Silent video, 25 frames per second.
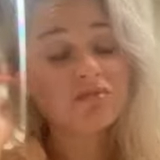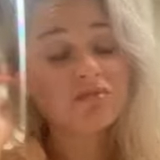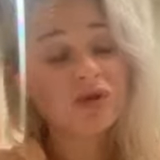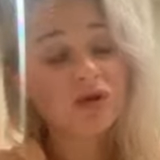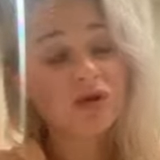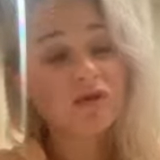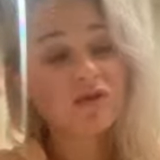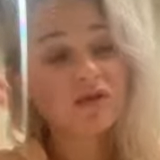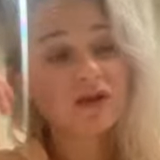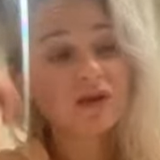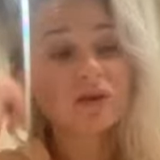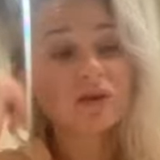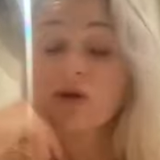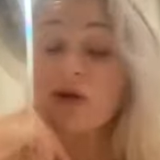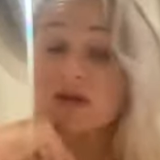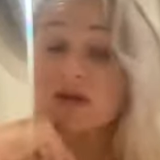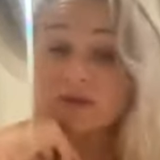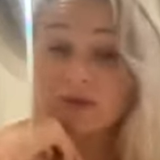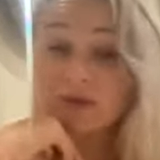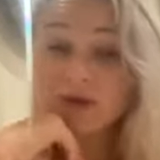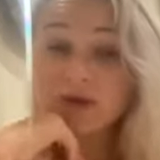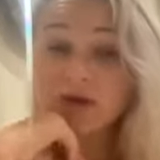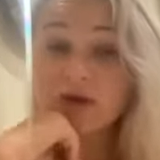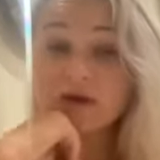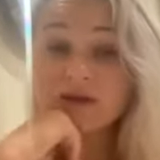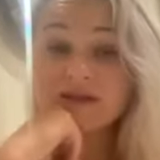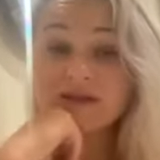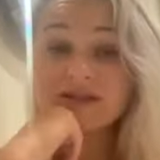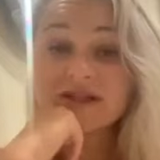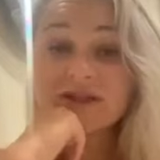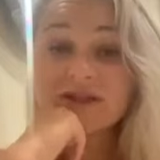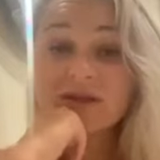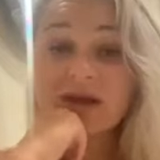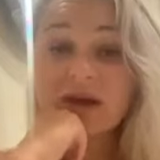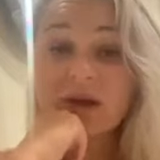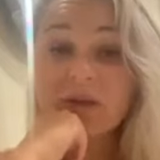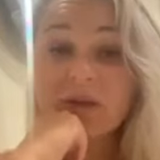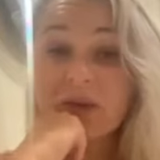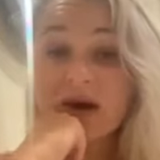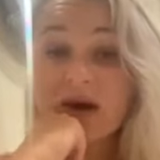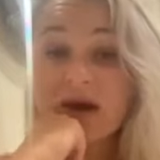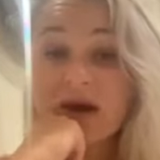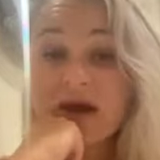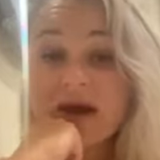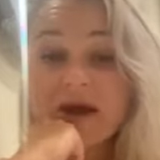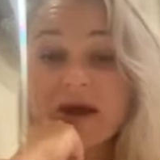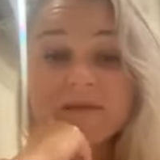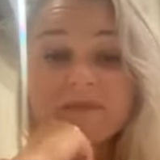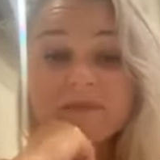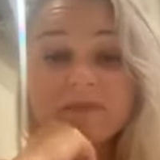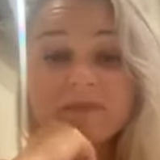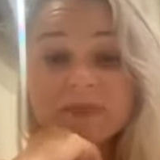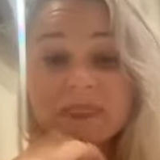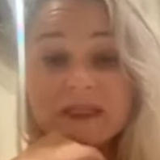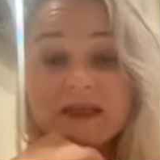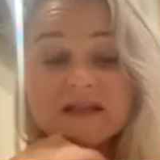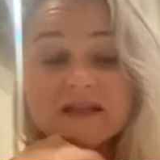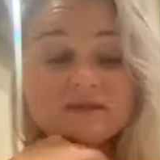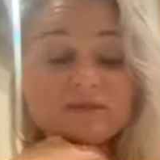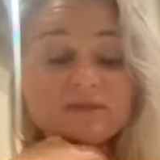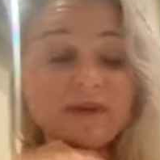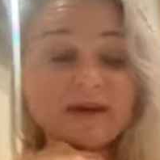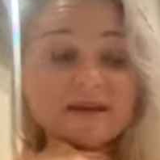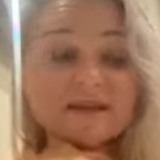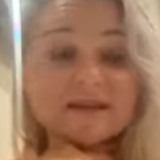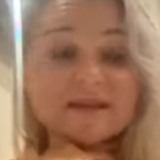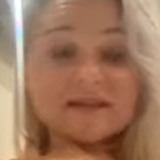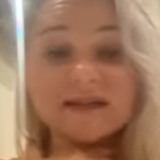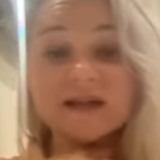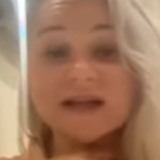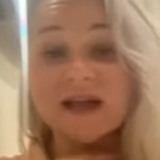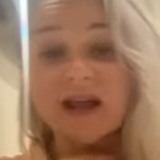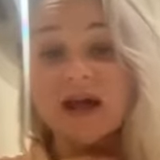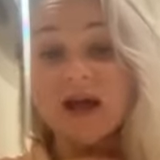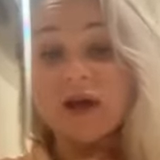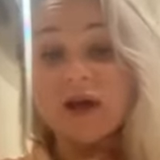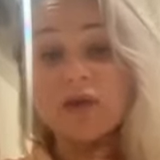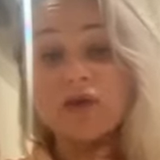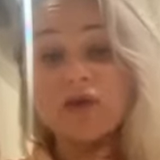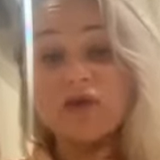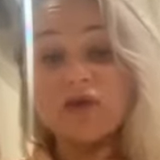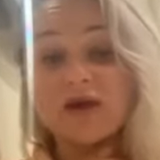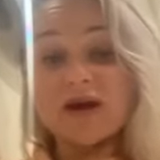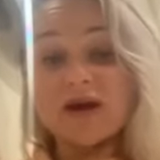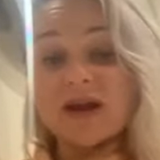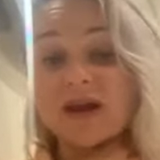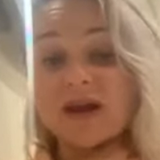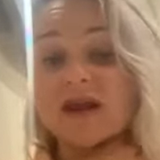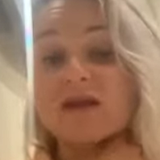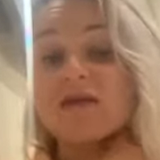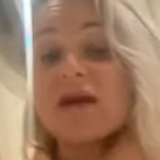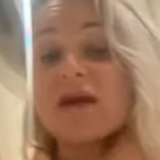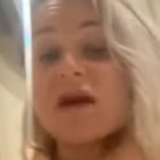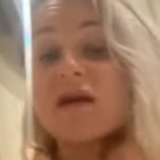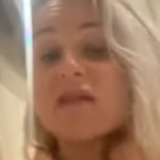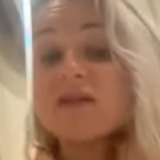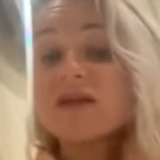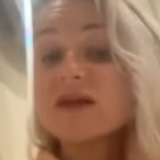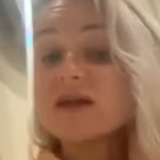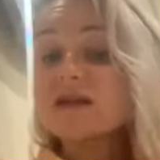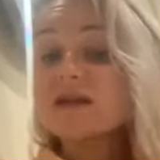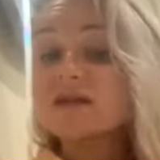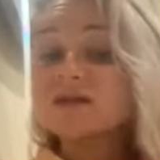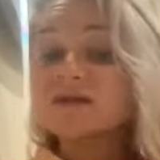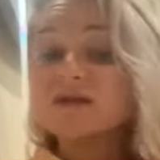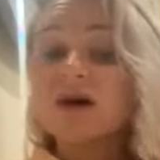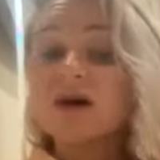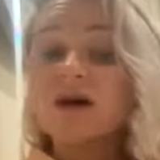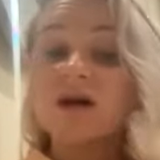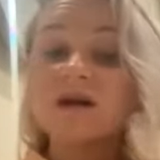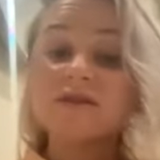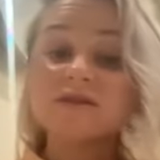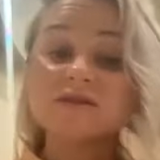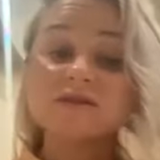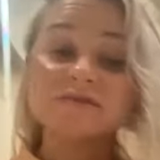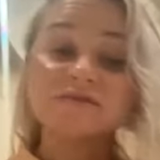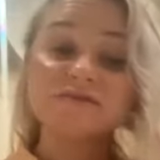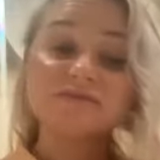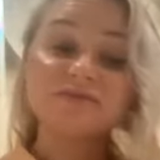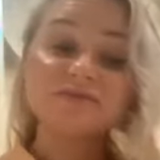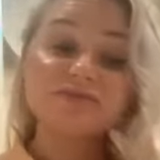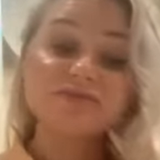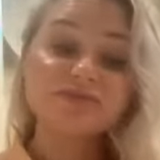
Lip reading: I don't know if anyone knows about yoni steaming, but it's basically like where you clear out the insides